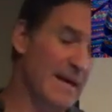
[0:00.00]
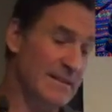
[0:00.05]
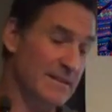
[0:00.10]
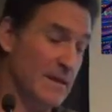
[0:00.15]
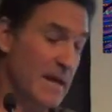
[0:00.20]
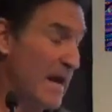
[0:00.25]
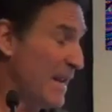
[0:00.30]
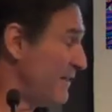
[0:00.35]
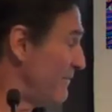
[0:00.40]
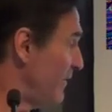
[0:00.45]
that's
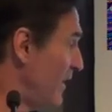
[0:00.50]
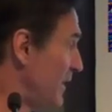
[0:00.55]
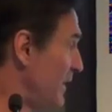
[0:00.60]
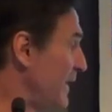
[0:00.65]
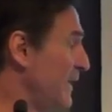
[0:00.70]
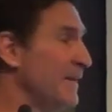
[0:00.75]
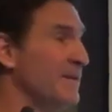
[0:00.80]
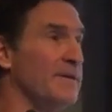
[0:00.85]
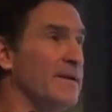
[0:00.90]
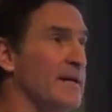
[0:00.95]
kind of
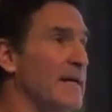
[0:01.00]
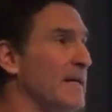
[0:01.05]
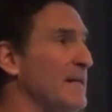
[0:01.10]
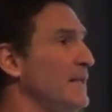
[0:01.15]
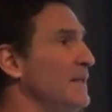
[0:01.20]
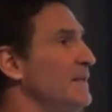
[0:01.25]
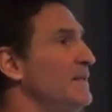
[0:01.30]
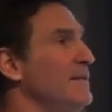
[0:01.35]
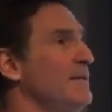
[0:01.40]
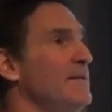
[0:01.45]
unhindered. I
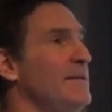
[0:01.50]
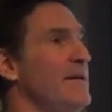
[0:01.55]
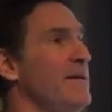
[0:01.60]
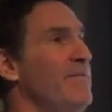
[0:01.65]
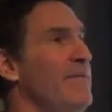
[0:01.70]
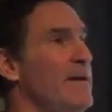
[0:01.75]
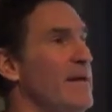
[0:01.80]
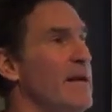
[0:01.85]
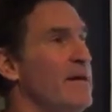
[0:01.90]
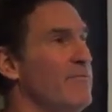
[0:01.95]
didn't
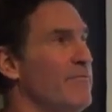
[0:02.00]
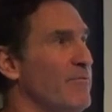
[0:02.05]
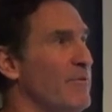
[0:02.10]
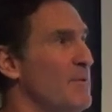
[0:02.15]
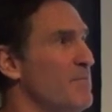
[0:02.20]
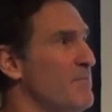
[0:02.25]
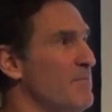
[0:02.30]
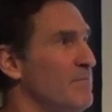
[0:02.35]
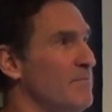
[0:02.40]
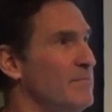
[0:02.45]
deviate
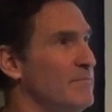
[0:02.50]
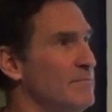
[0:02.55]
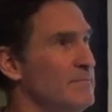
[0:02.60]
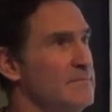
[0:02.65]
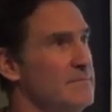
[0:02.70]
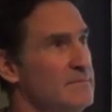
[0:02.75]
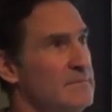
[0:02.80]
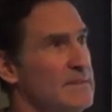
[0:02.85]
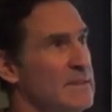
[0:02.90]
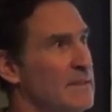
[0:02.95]
from,
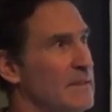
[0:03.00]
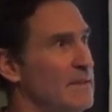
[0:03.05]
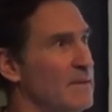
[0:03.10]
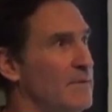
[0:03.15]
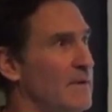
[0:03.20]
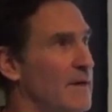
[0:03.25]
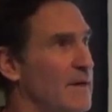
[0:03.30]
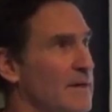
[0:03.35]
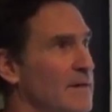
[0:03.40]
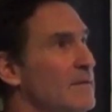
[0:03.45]
you
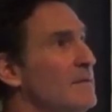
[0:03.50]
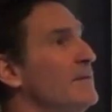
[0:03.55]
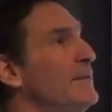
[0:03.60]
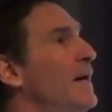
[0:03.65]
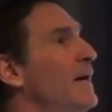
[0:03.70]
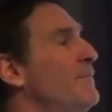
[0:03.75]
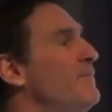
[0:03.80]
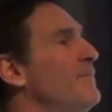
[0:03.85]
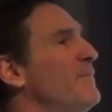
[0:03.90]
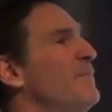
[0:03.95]
know,
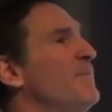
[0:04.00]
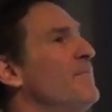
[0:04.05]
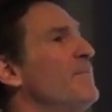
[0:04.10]
yeah.